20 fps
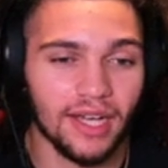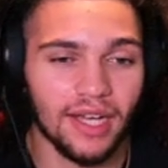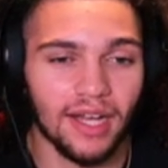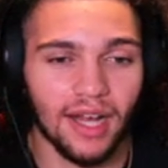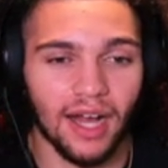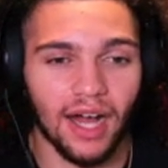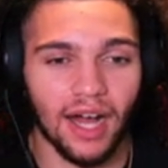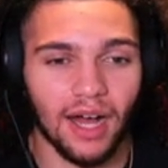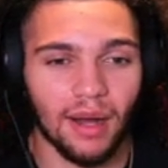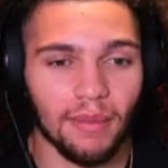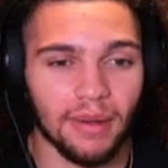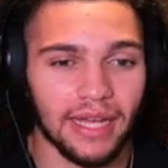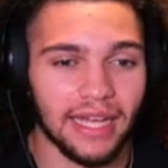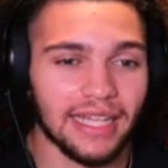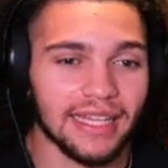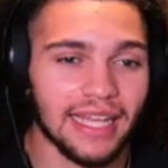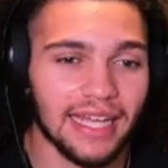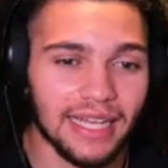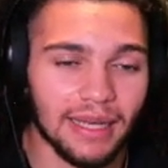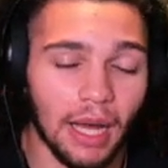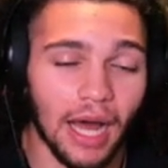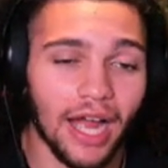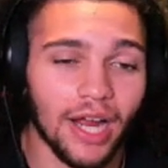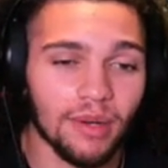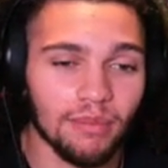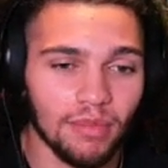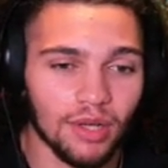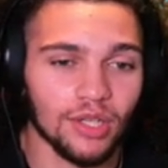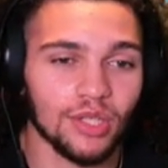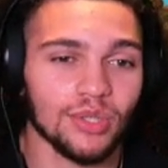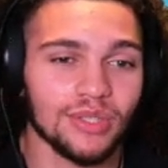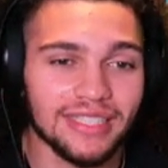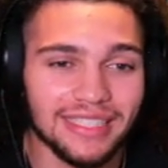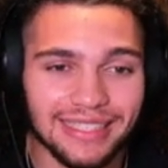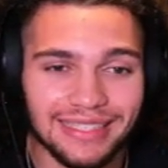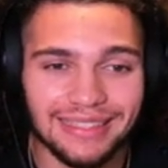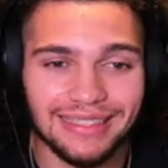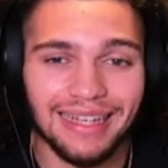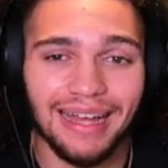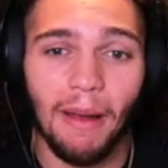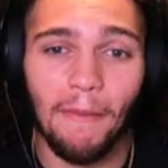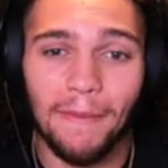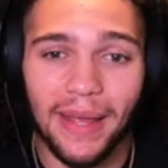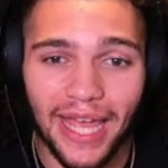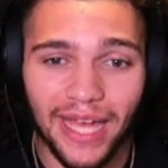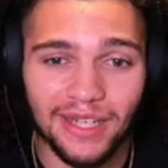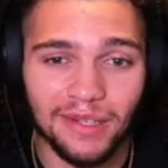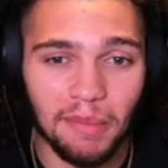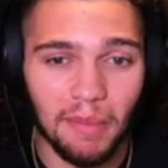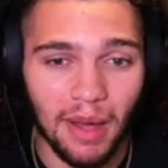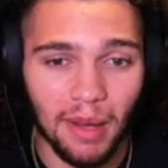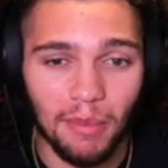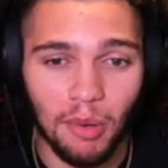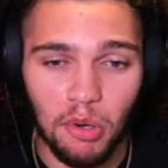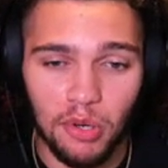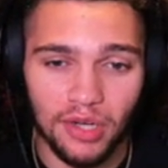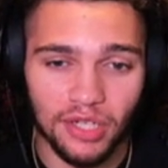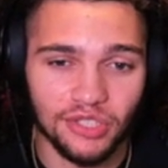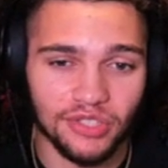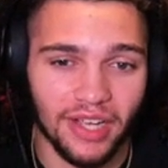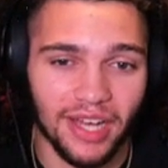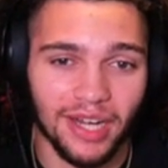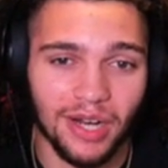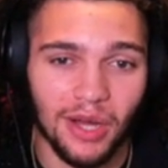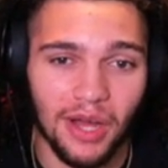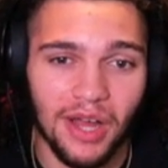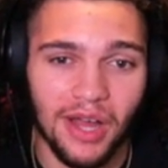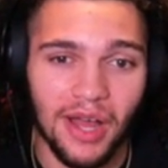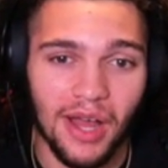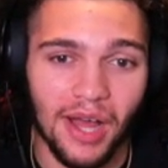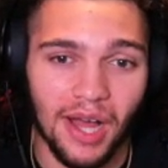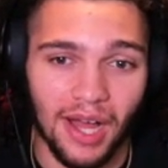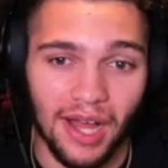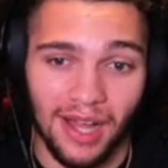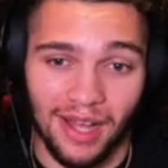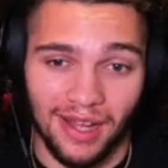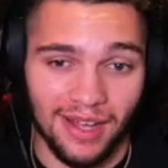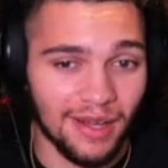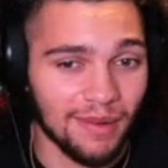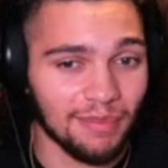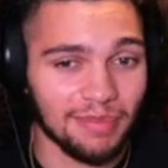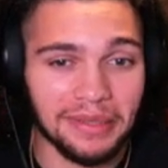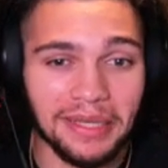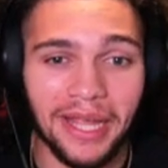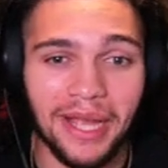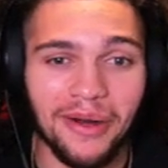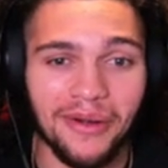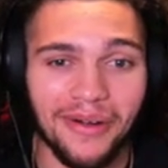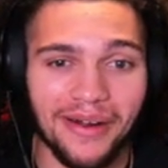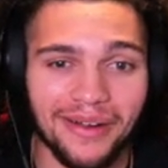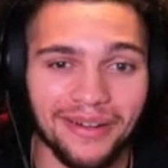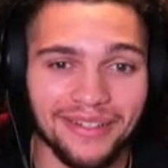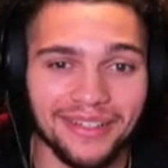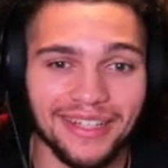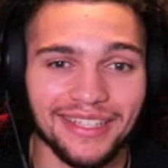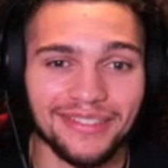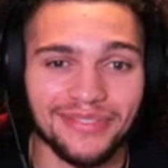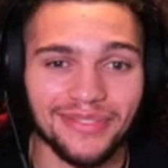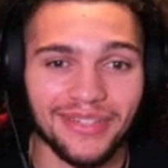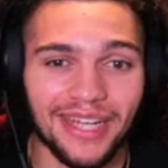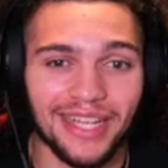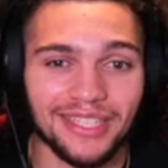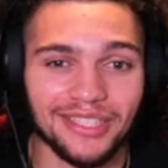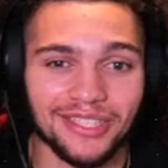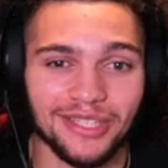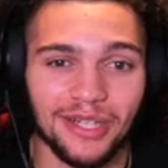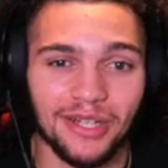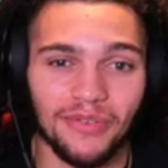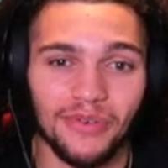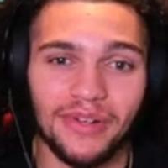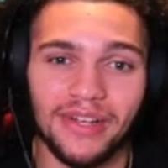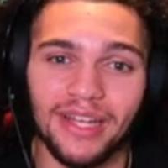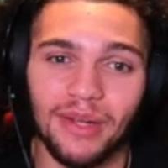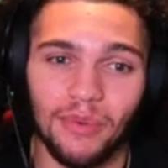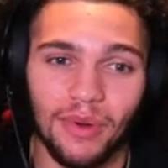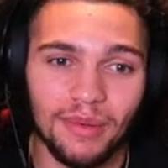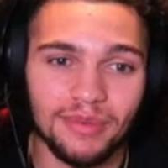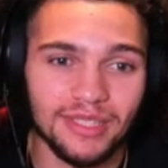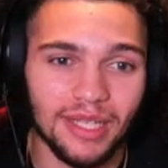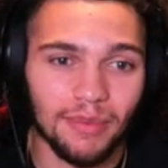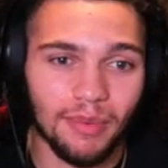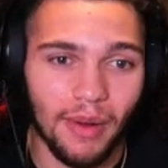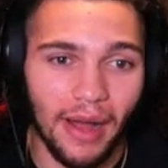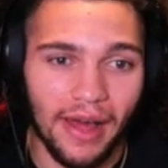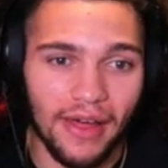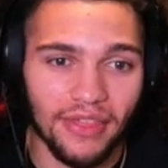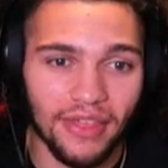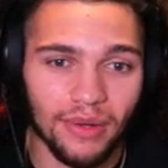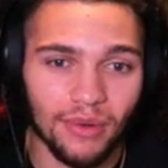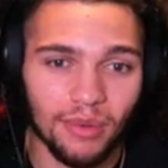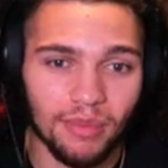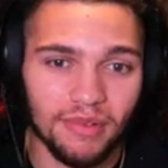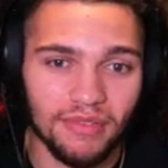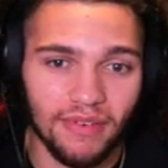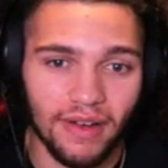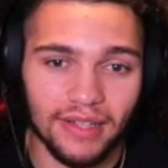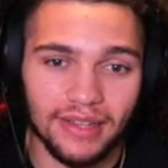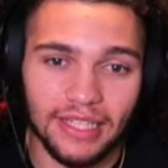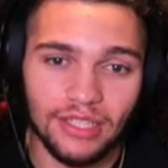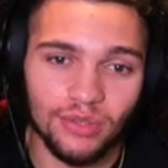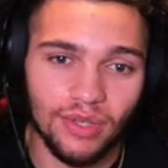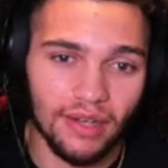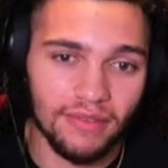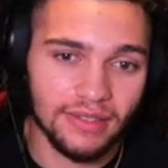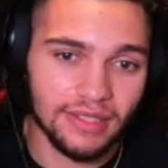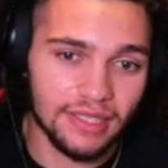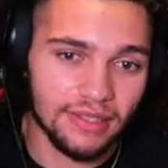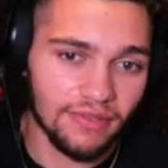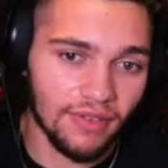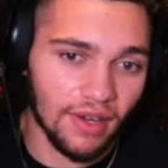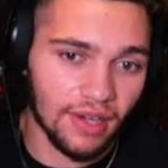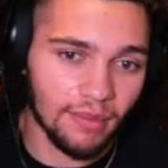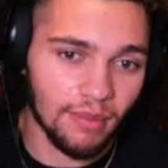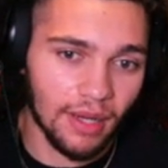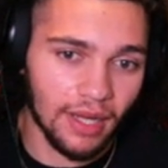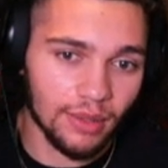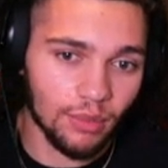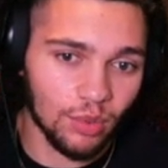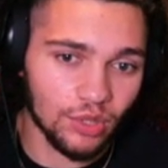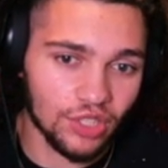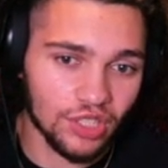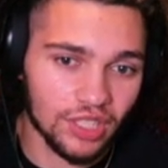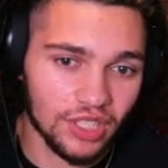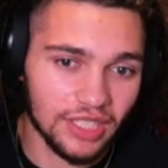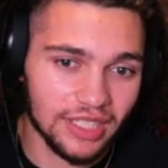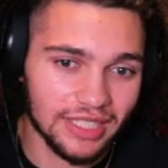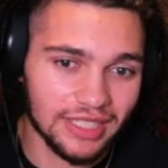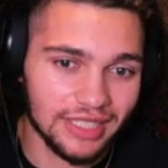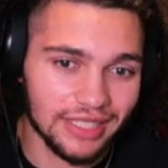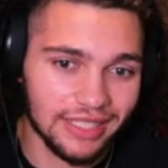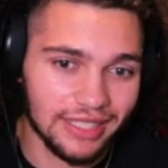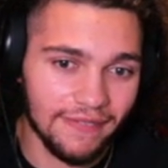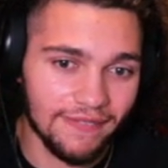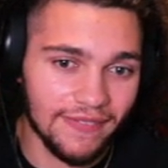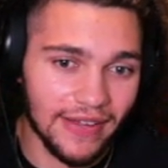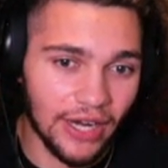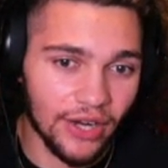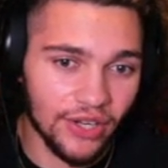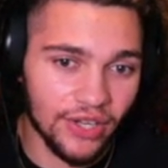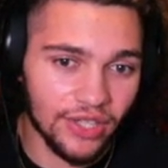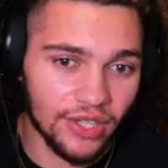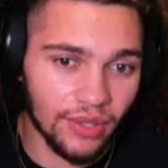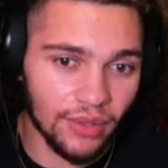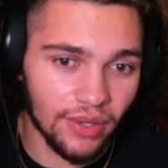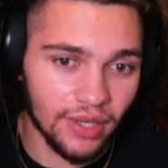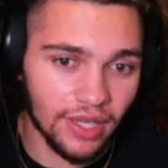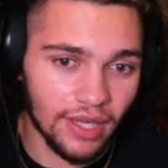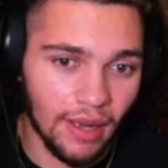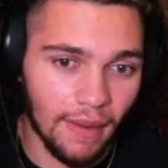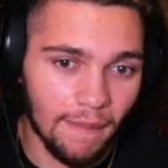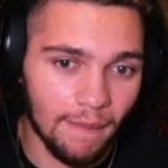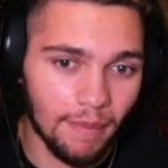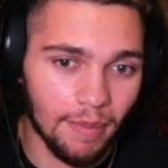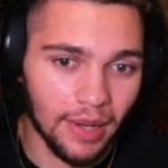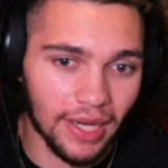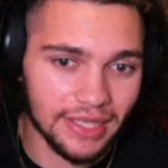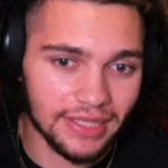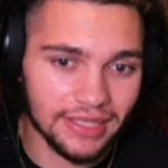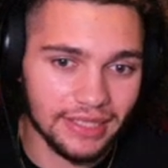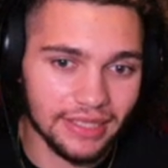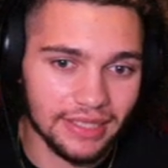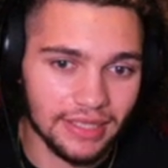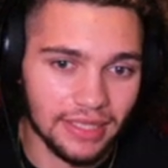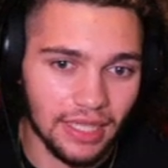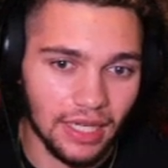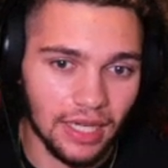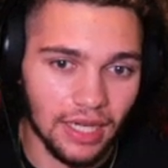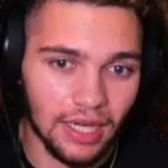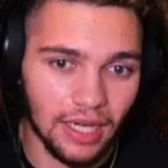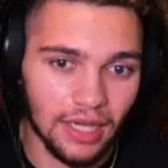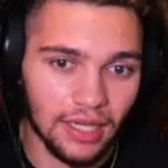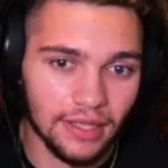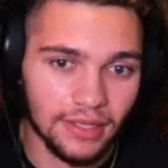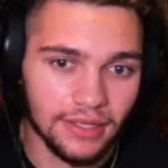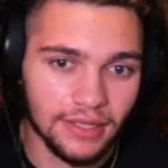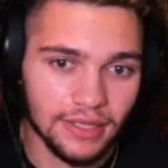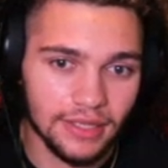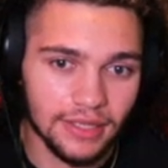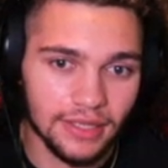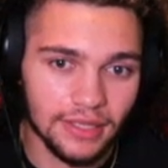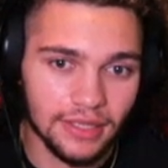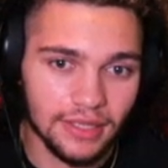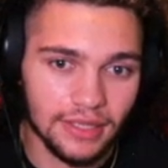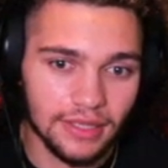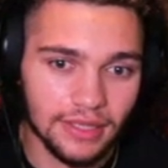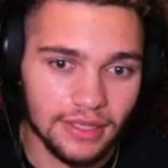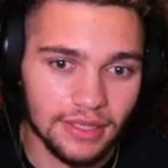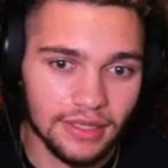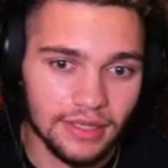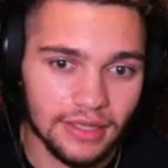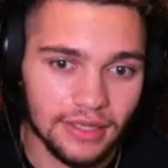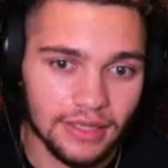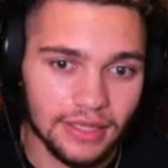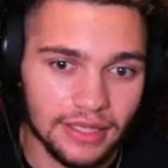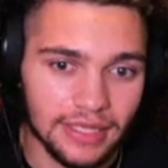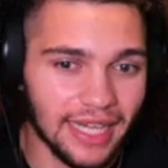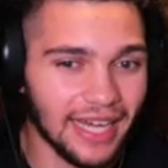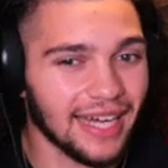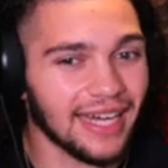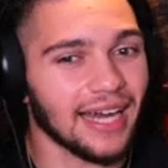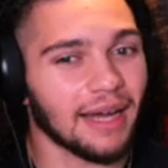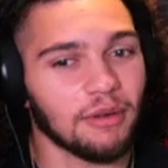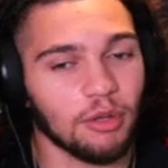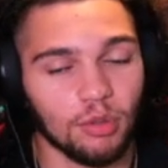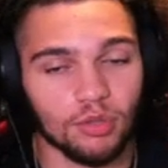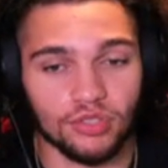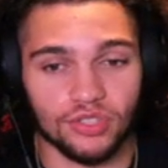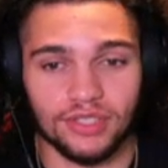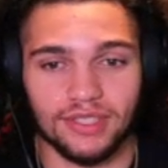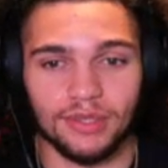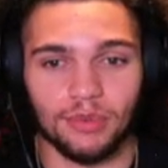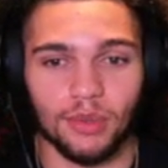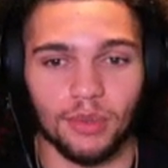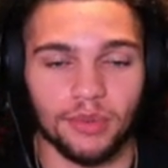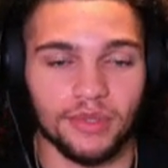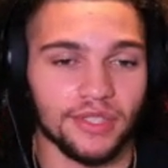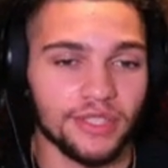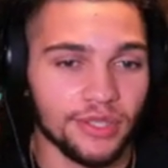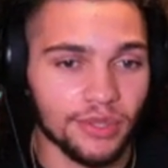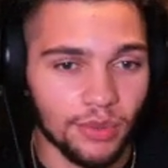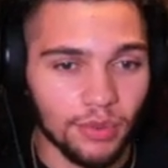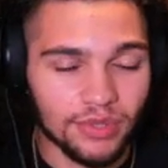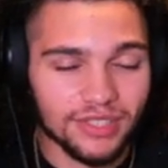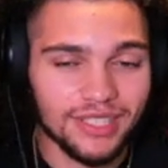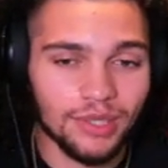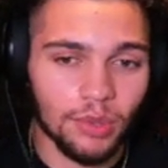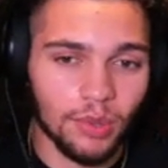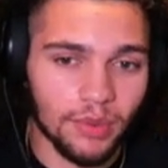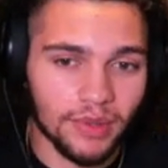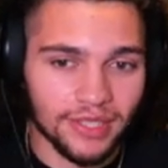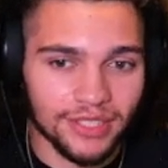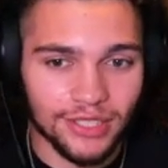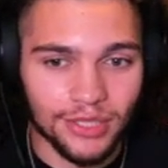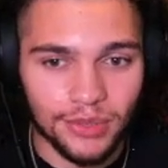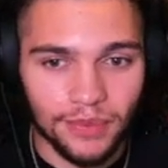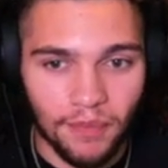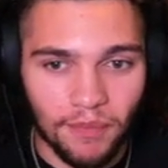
And then Iron Bundle is a banned mon, but we're gonna try to play around it. That's for dang sure. If we get webs up, I think we'll be fine. They do have a defog mon, which is very annoying, but yeah, I mean, we'll see what we can do. We'll see what we can do.